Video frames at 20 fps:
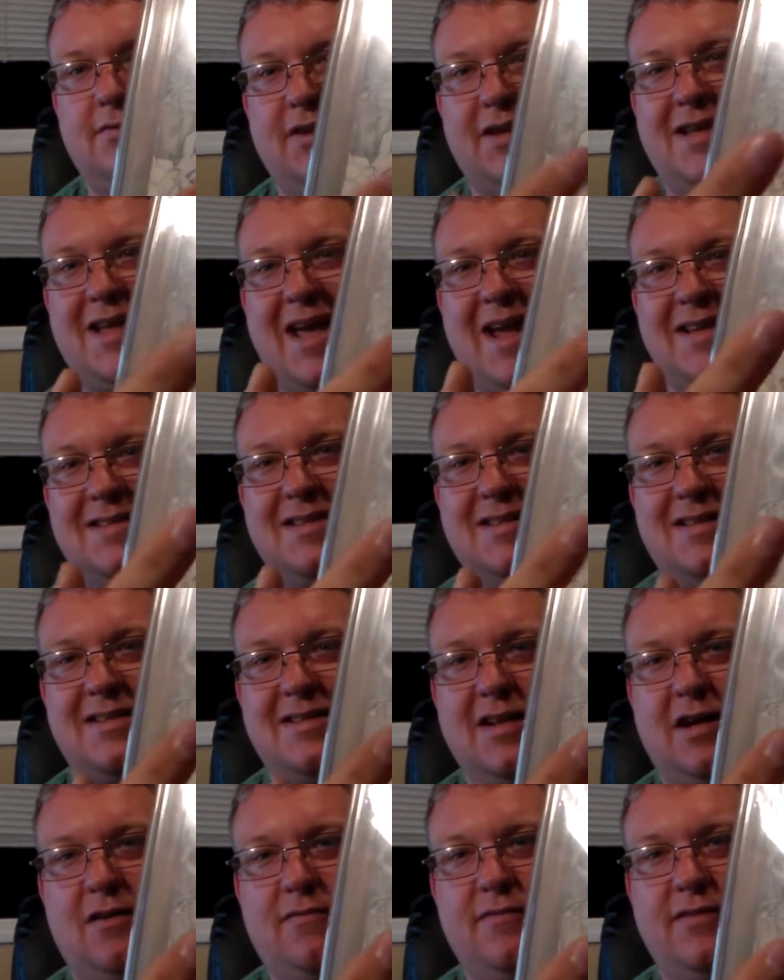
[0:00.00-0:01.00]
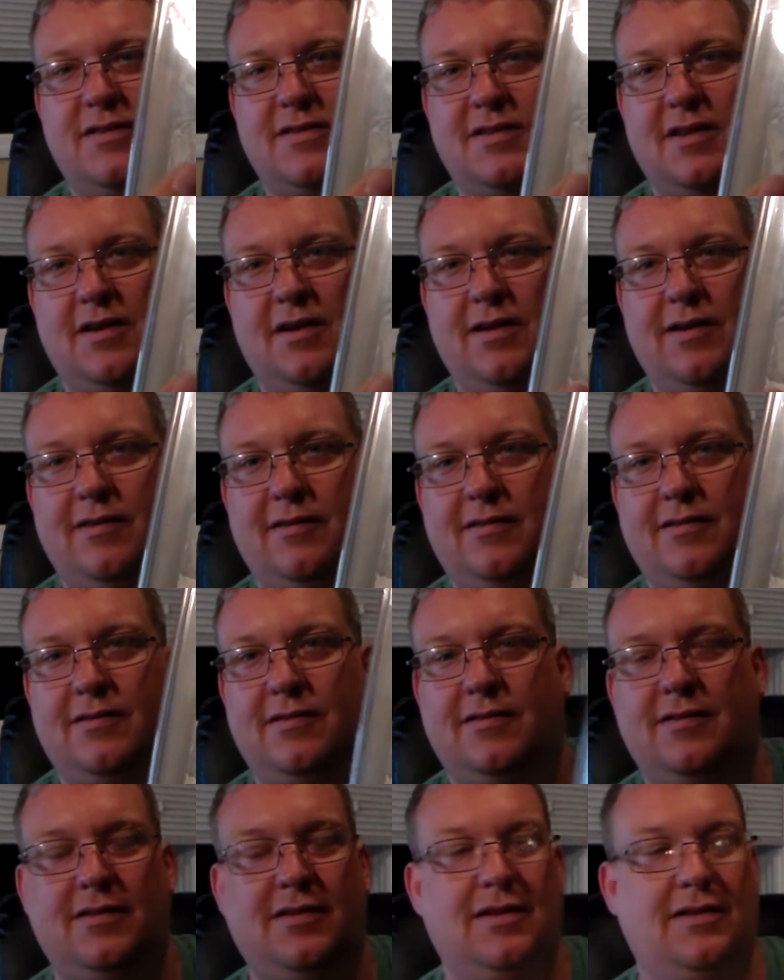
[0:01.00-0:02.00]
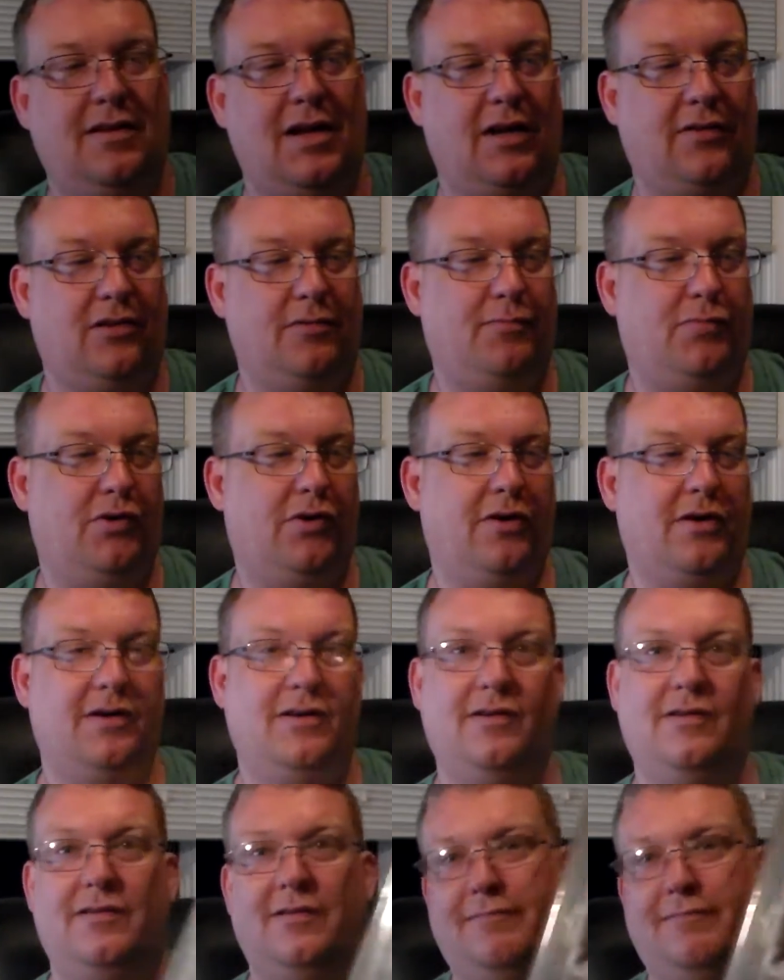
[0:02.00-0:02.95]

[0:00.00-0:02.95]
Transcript: The case itself is signed, not the book.